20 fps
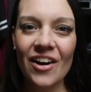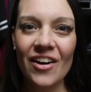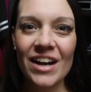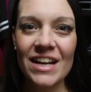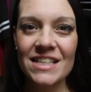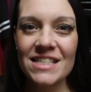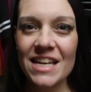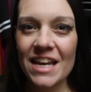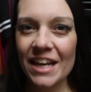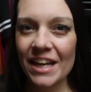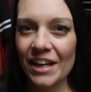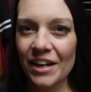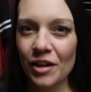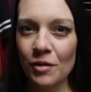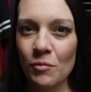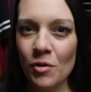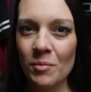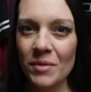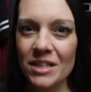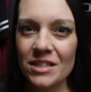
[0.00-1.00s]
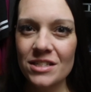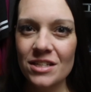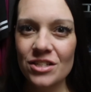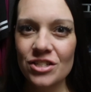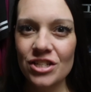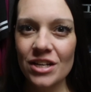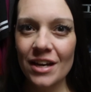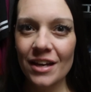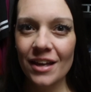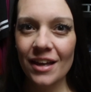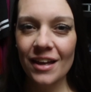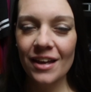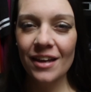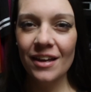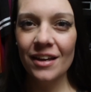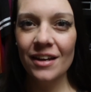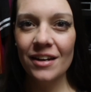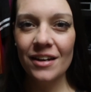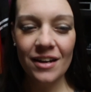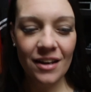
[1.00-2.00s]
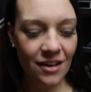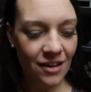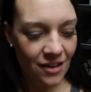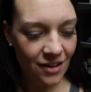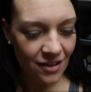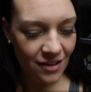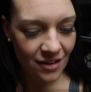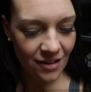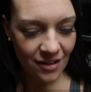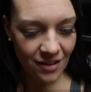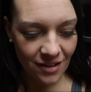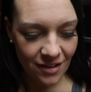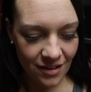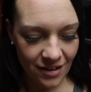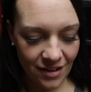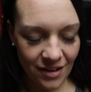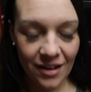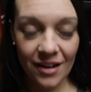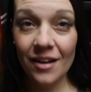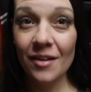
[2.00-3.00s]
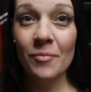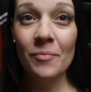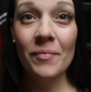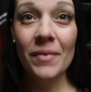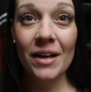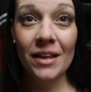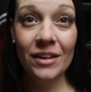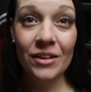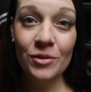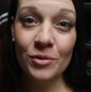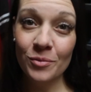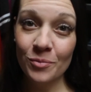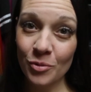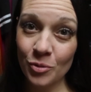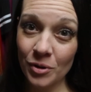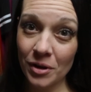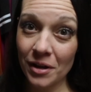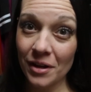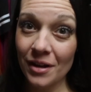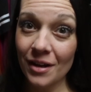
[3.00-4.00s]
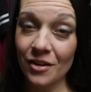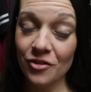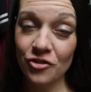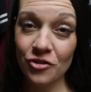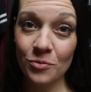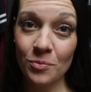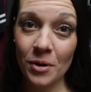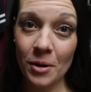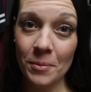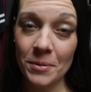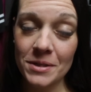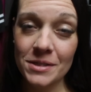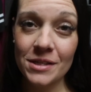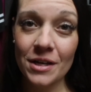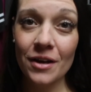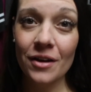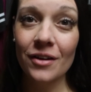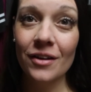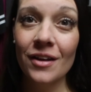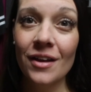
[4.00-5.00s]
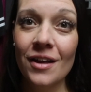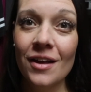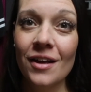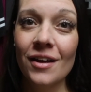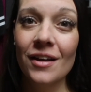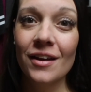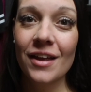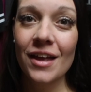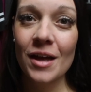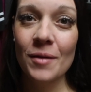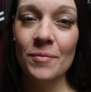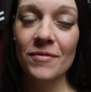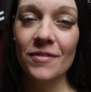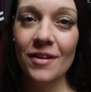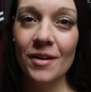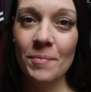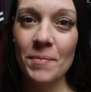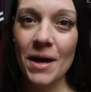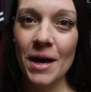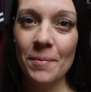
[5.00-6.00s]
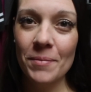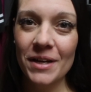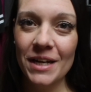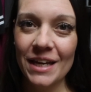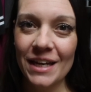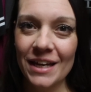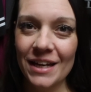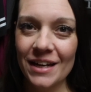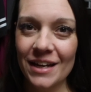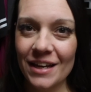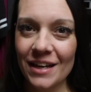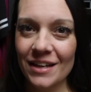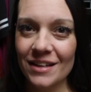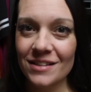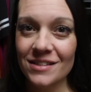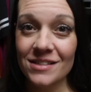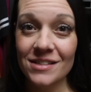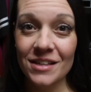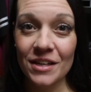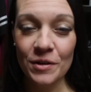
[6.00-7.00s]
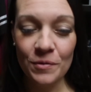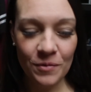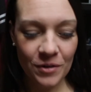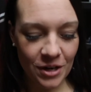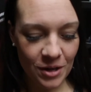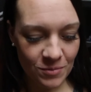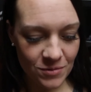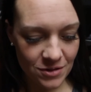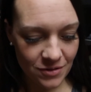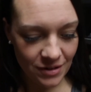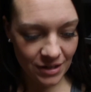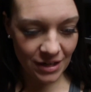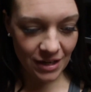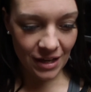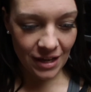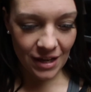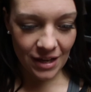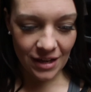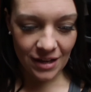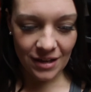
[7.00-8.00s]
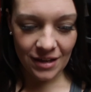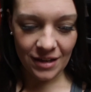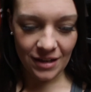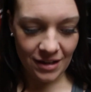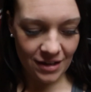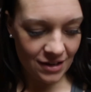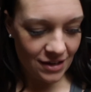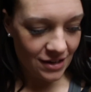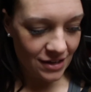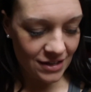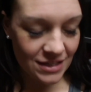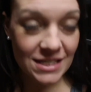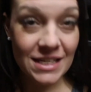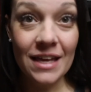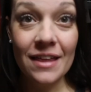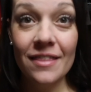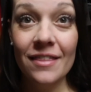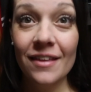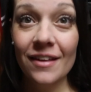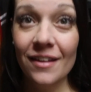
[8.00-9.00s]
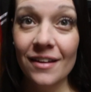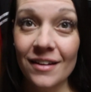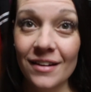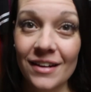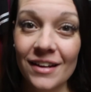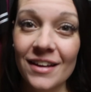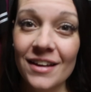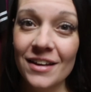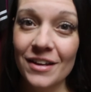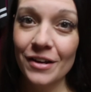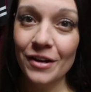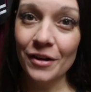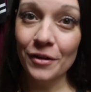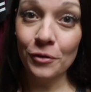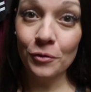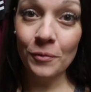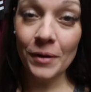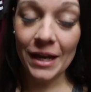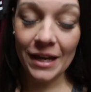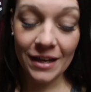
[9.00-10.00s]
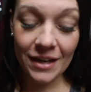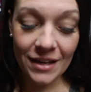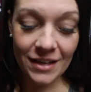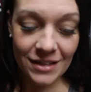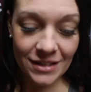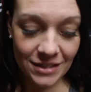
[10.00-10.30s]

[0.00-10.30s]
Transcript: All right, taking a moment to check in. I, my little boy, as you probably saw, kept popping in and seeing what I'm doing. And then he got in the way.